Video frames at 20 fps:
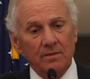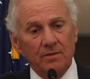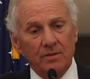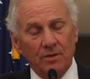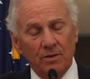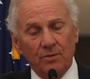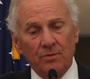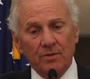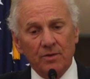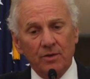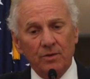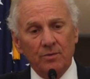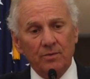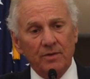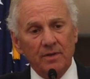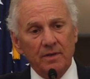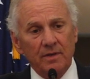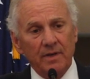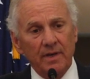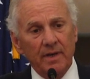don't know
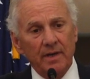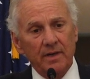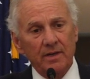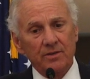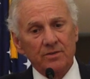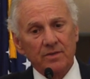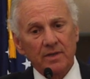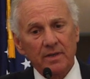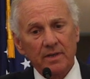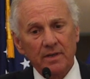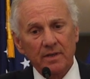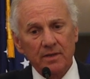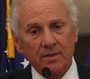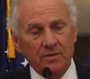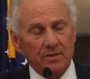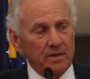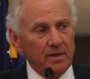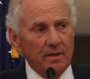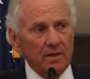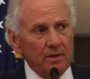that that is a,
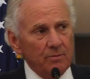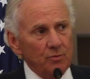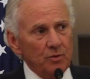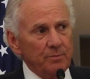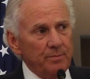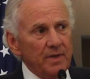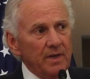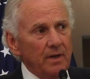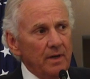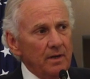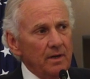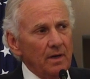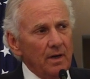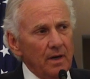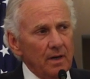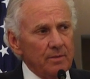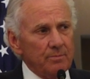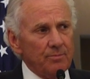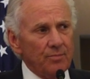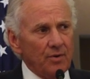it's a, it would be a
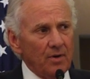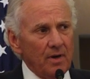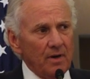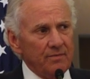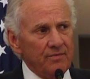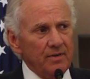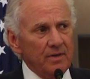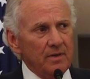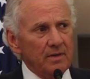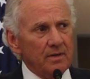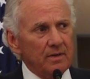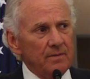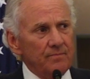nonprofit.